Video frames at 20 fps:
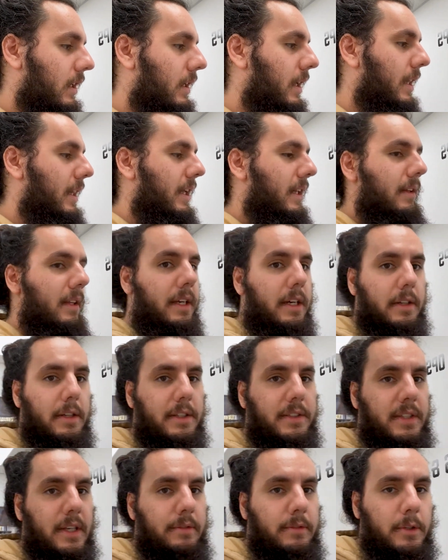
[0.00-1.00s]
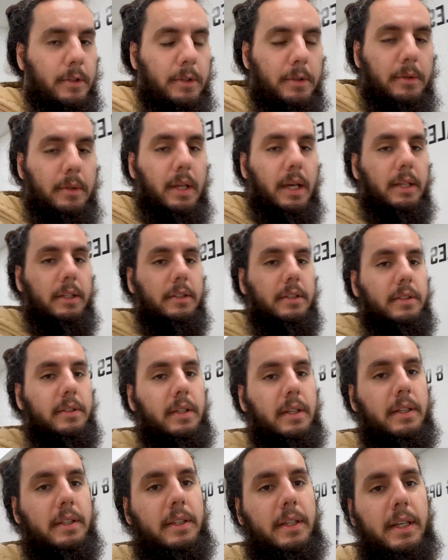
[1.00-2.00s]
and then later this afternoon, I
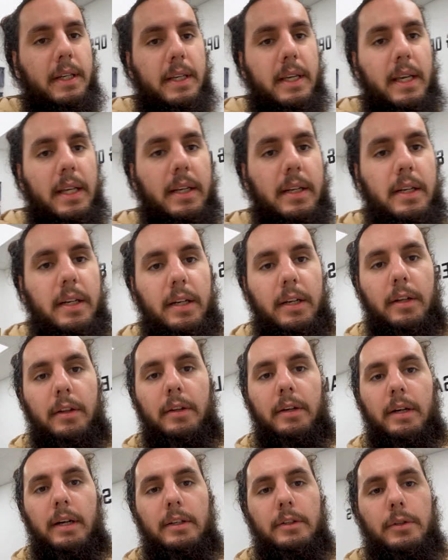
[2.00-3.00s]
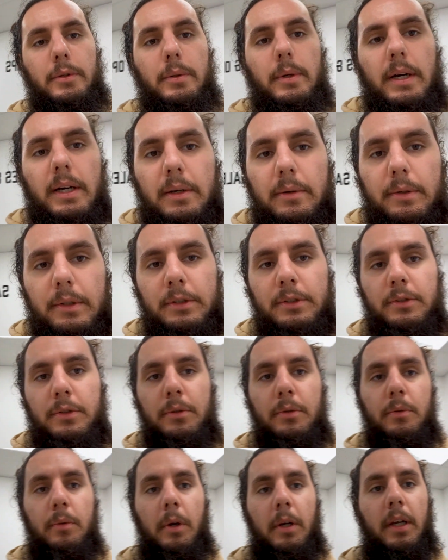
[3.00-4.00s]
just uh, dedicated another two hours
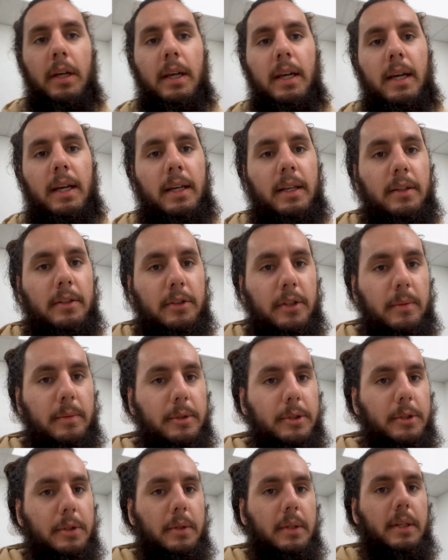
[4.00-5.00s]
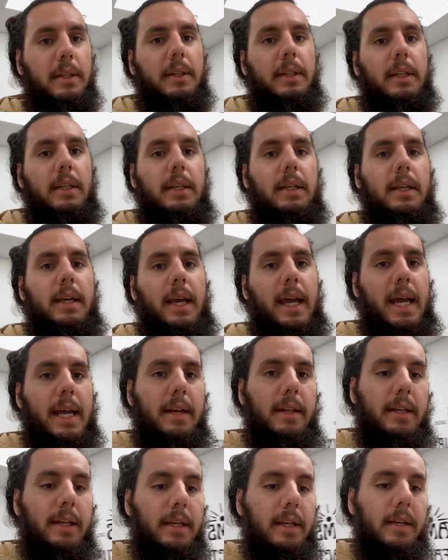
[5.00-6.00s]
to working on troubleshooting the
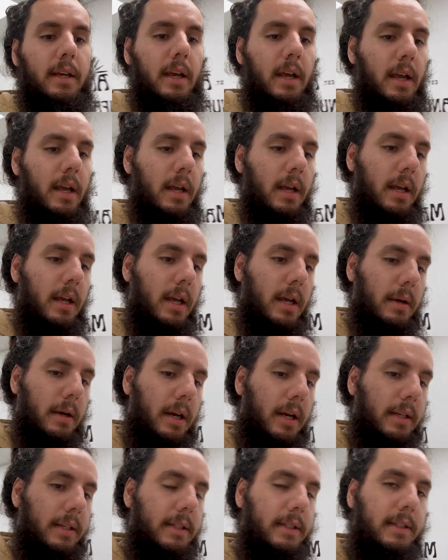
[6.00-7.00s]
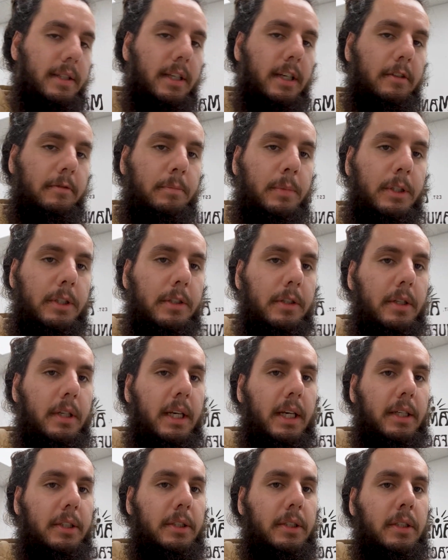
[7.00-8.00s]
CAD link uh, DTF printer
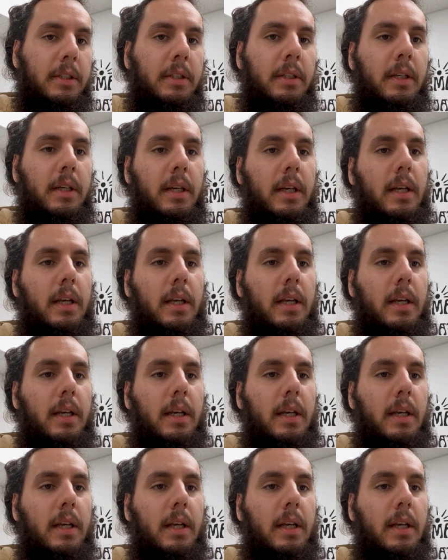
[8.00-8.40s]
connection.